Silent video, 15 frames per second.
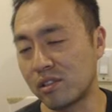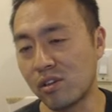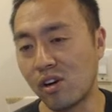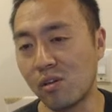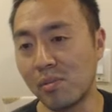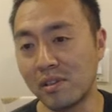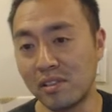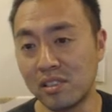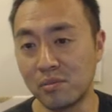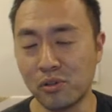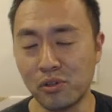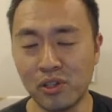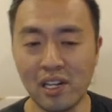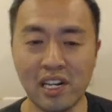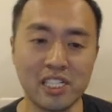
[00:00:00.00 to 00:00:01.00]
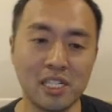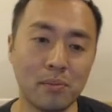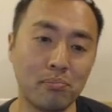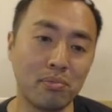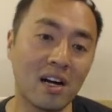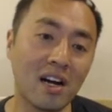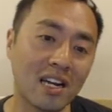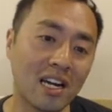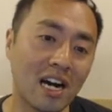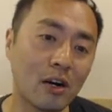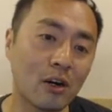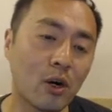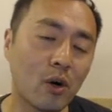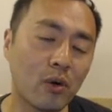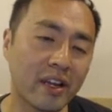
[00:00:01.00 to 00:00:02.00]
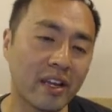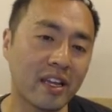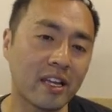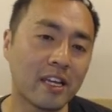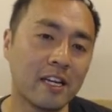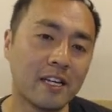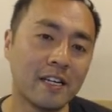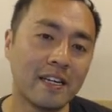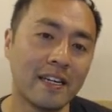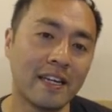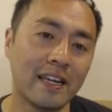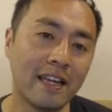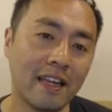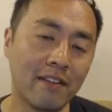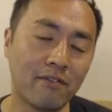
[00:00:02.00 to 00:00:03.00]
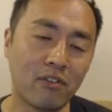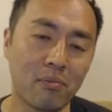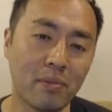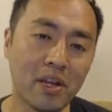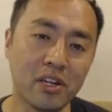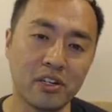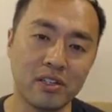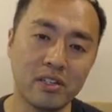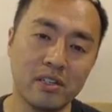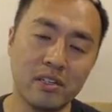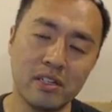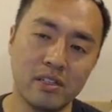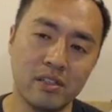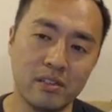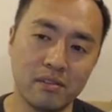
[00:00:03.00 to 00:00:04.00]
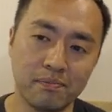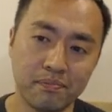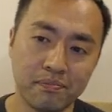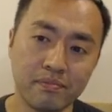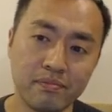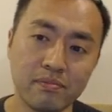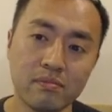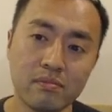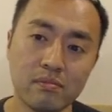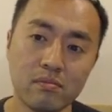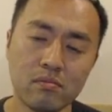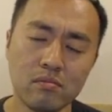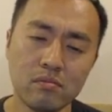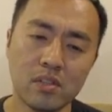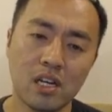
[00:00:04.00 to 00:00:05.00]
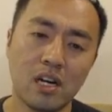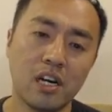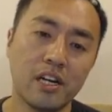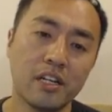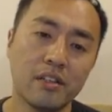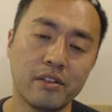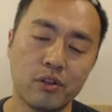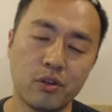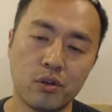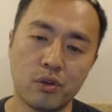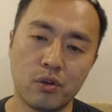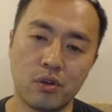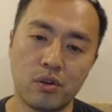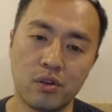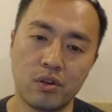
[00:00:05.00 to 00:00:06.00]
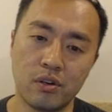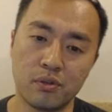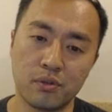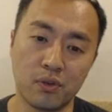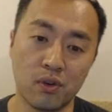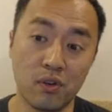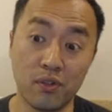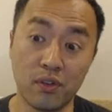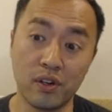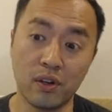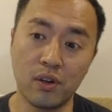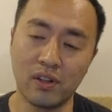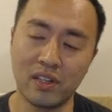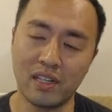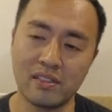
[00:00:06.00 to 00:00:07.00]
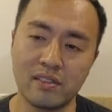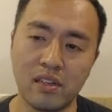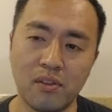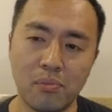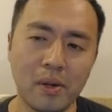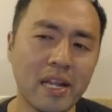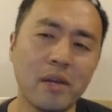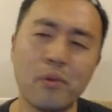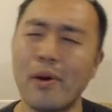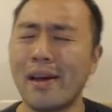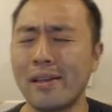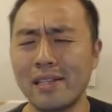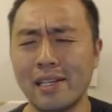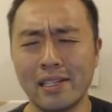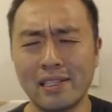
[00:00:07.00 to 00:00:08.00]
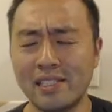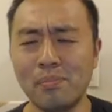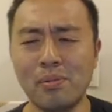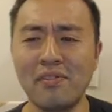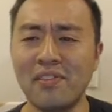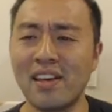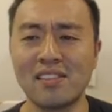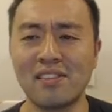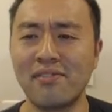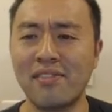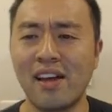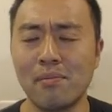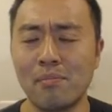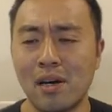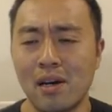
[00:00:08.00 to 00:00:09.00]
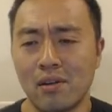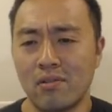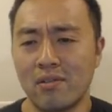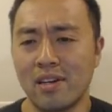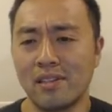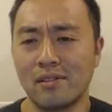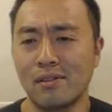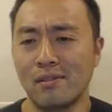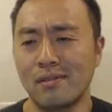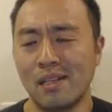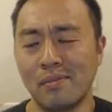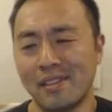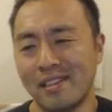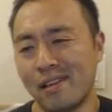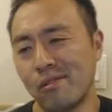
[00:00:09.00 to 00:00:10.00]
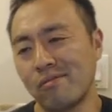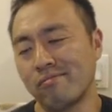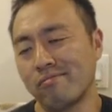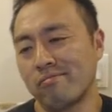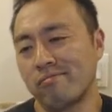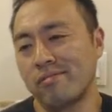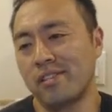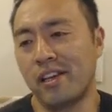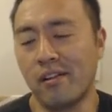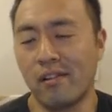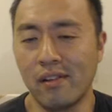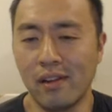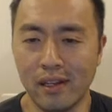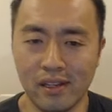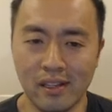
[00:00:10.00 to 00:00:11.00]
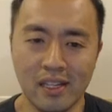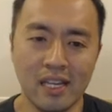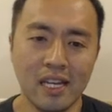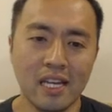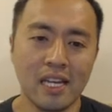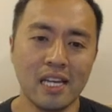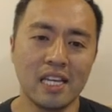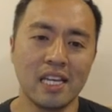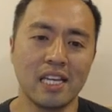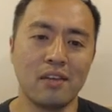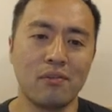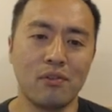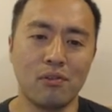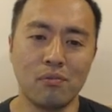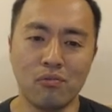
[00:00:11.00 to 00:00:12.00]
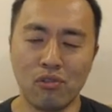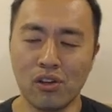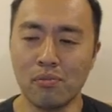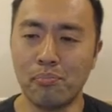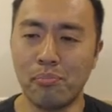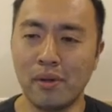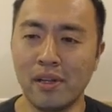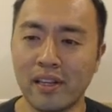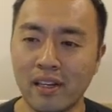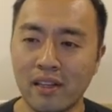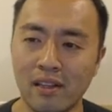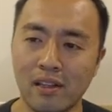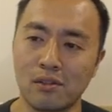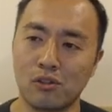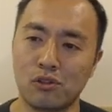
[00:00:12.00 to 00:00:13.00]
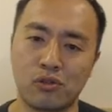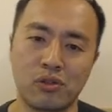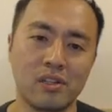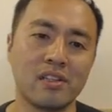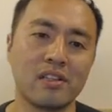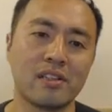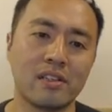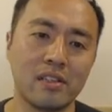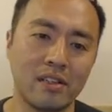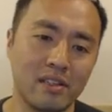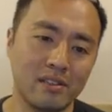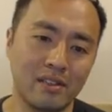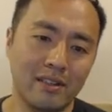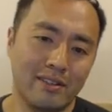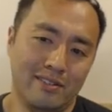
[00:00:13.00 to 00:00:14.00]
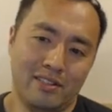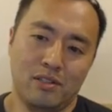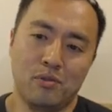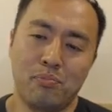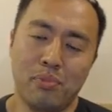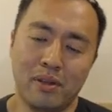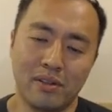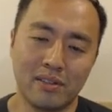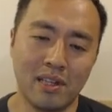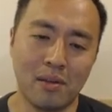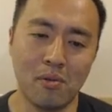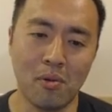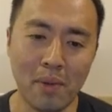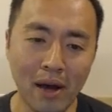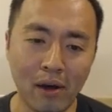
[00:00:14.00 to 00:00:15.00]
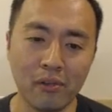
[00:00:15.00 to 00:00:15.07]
about this, but you can actually block outgoing information on your server and all that stuff. But anyway, like CPV has a flat model, right? So I mean, they don't care like if you run billion clicks or trillion clicks, like you pay the same amount.